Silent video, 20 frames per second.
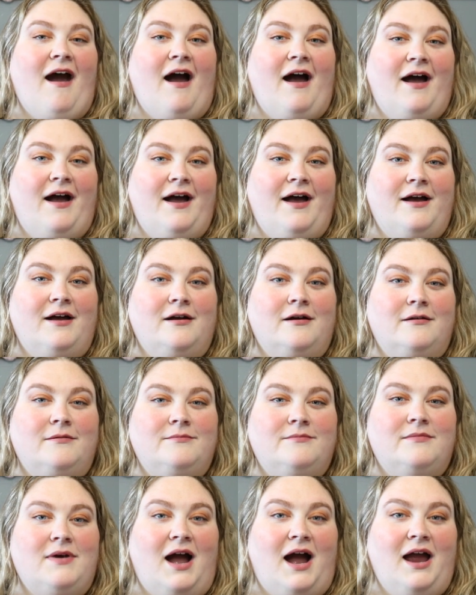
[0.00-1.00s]

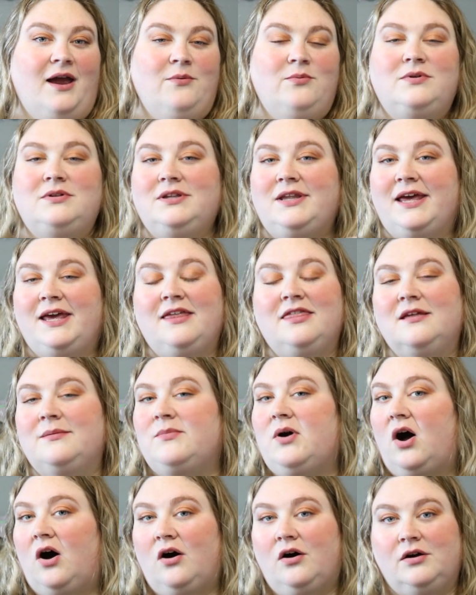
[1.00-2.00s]
Um, I will link
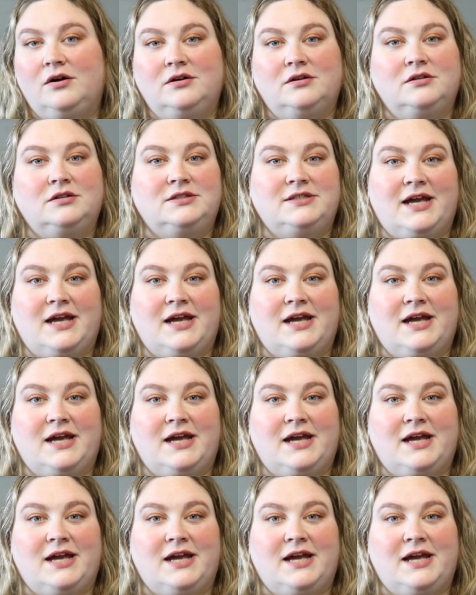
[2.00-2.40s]
them all